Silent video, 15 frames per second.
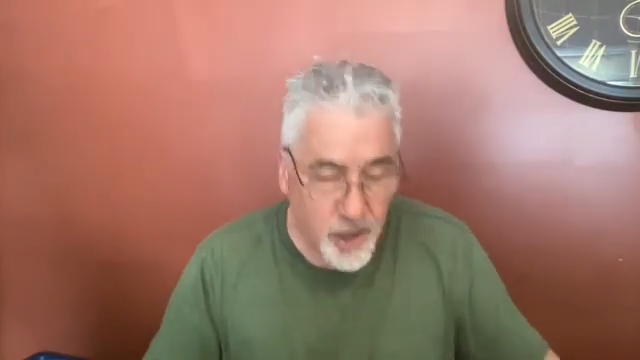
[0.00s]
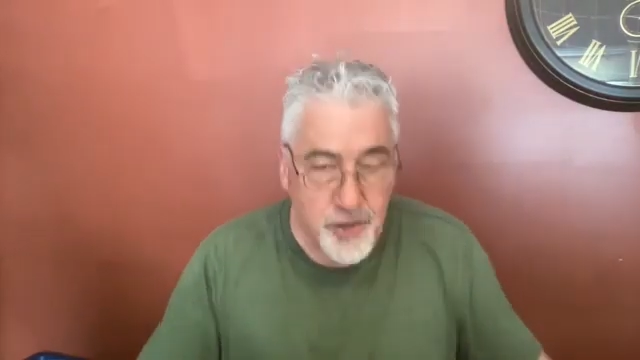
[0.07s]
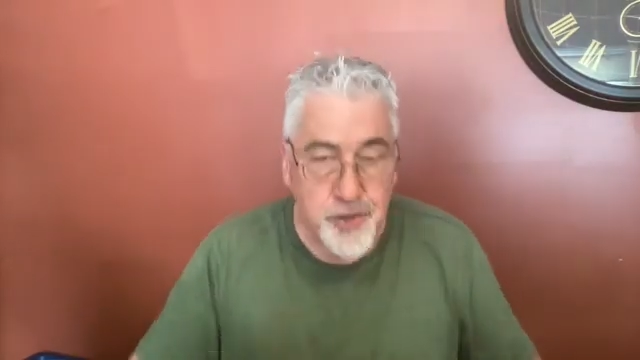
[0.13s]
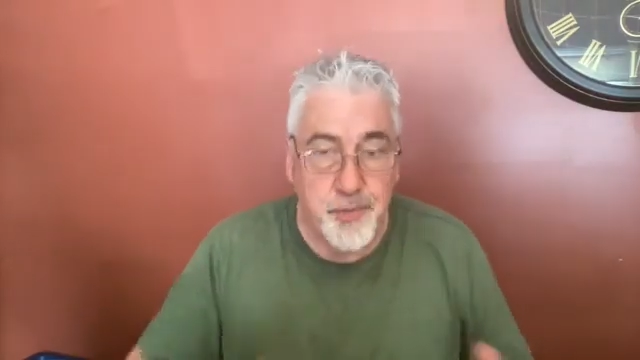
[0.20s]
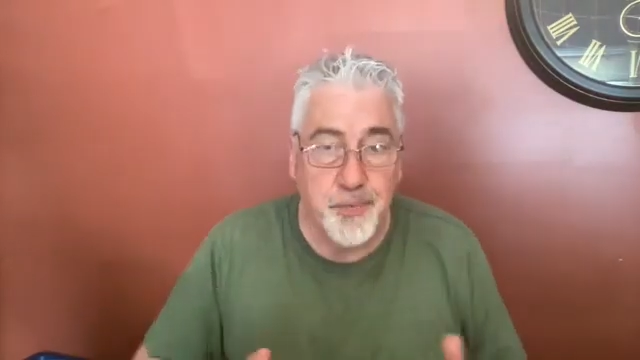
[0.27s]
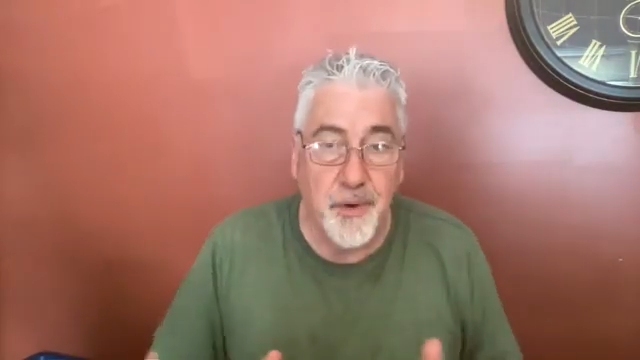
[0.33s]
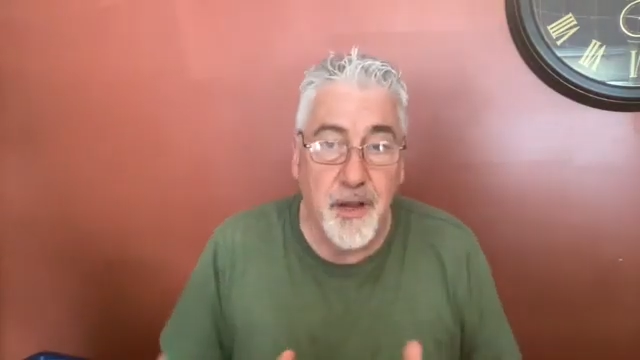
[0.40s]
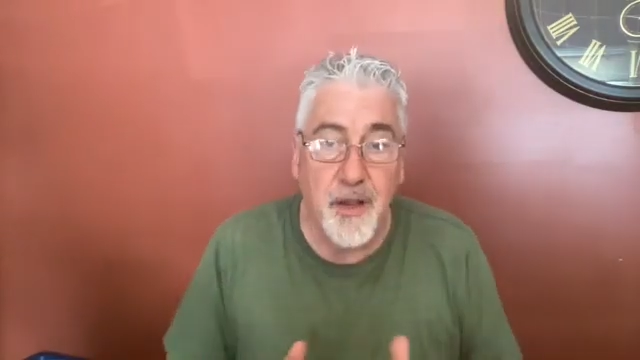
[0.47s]
a
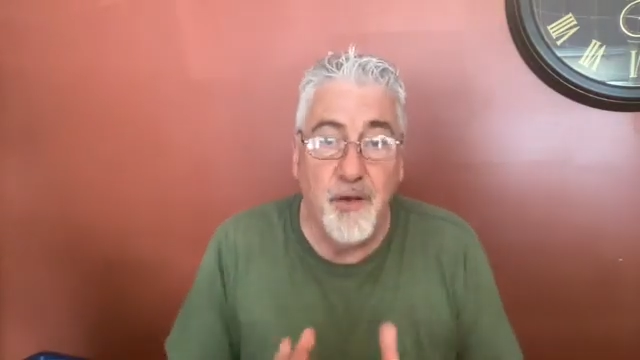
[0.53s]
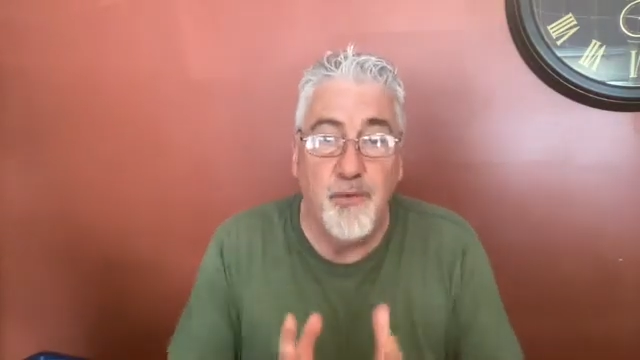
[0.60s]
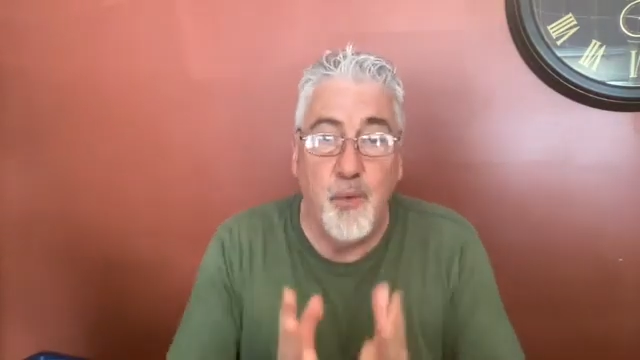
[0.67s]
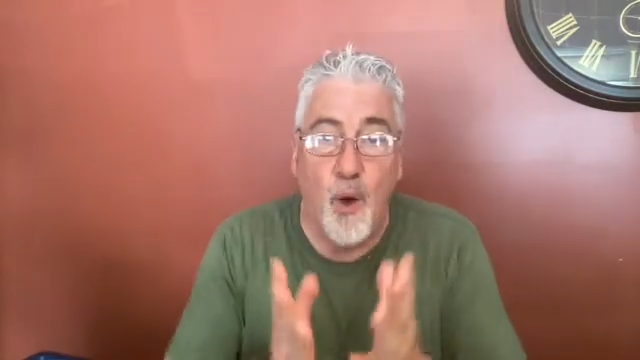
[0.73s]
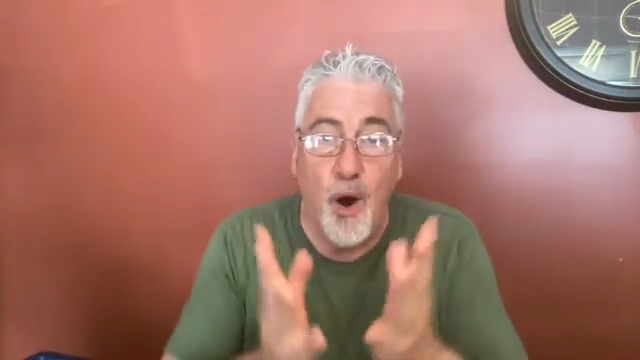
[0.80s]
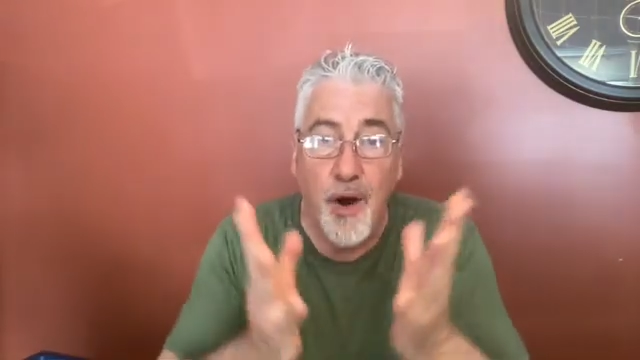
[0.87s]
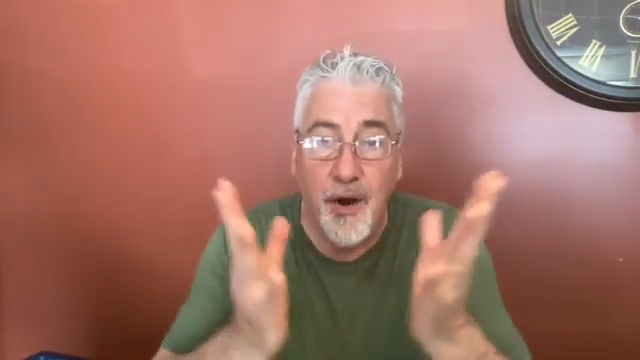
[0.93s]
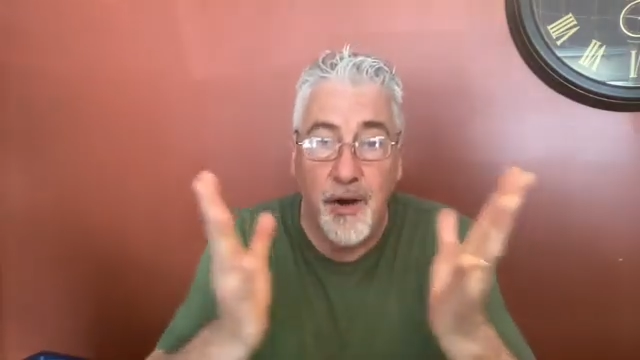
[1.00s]
spring of
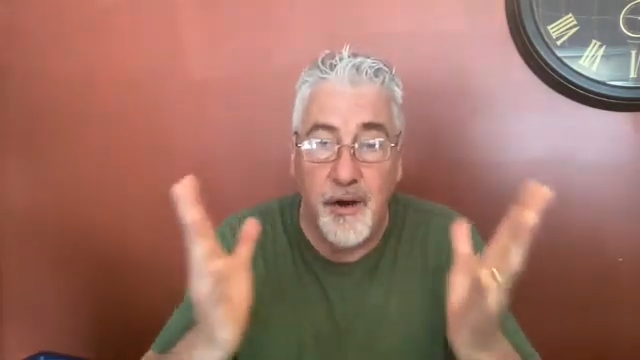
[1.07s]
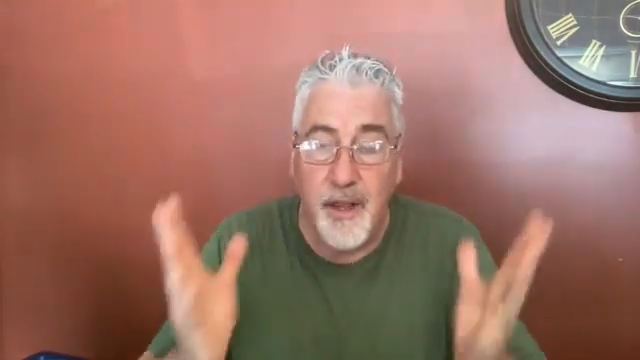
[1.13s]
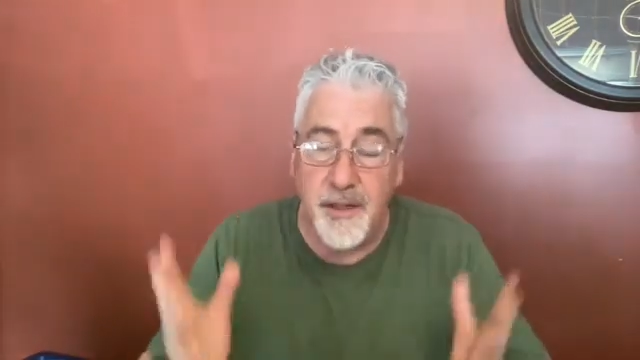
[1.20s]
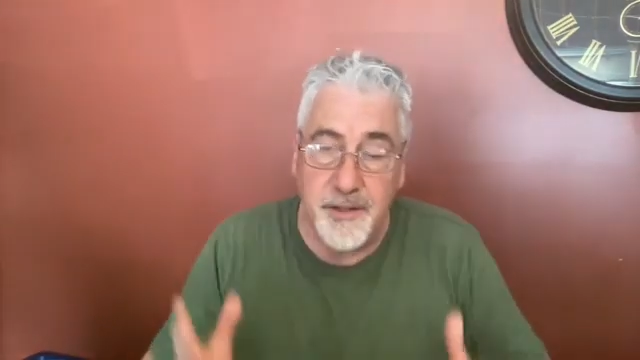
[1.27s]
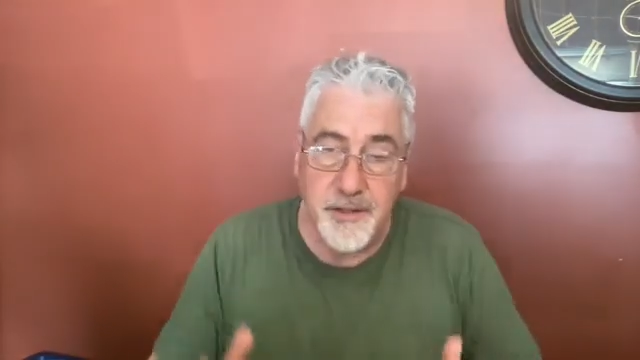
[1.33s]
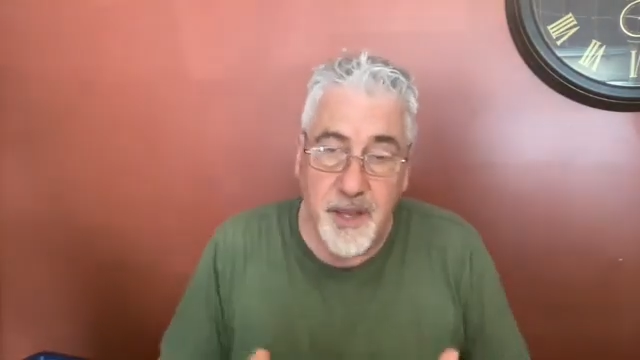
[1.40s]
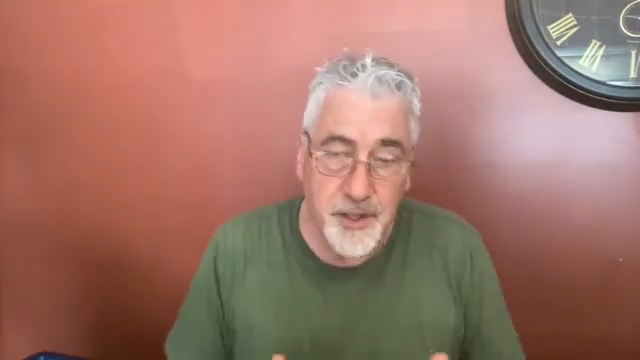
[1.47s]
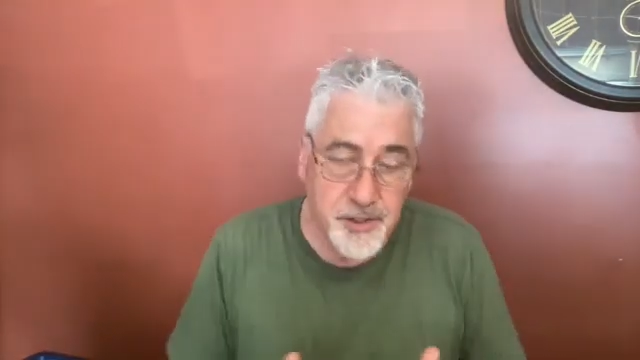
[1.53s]
water,
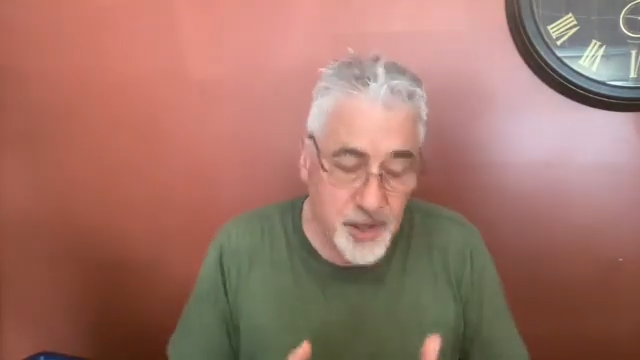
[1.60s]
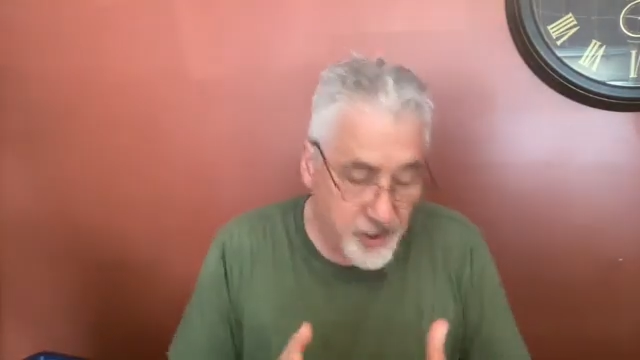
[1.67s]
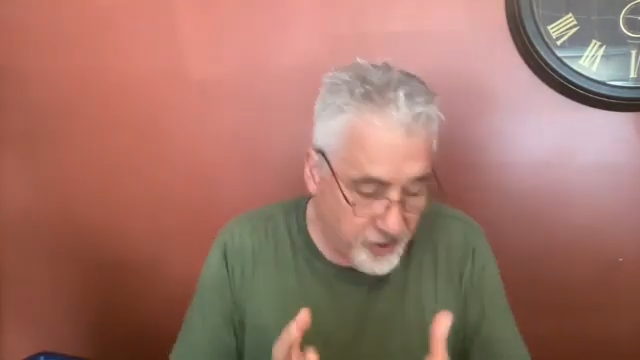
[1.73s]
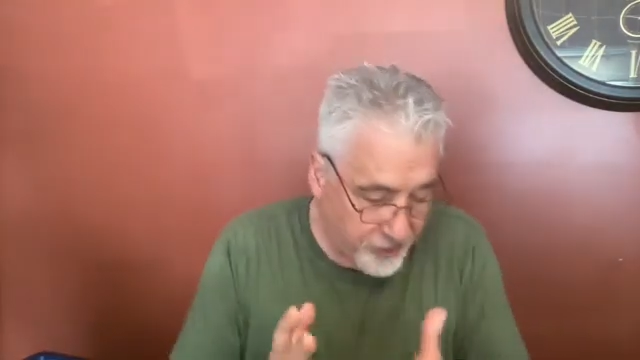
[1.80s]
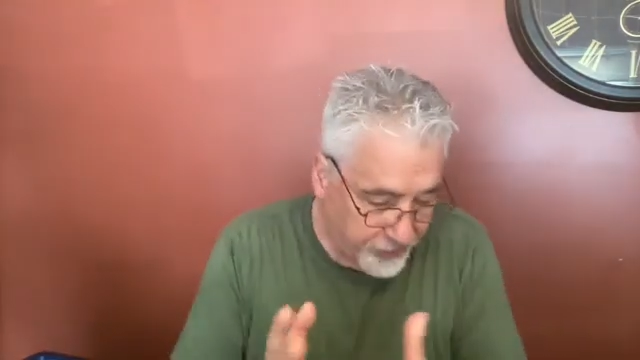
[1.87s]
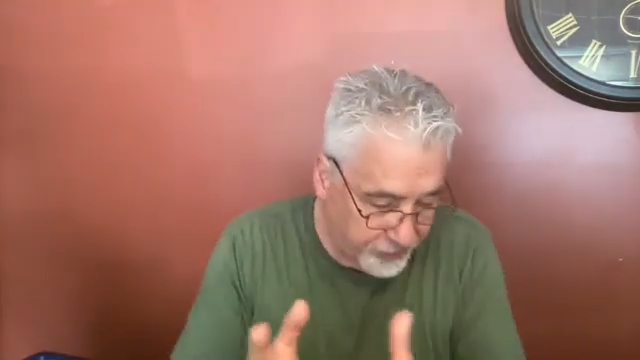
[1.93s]
it's, it's either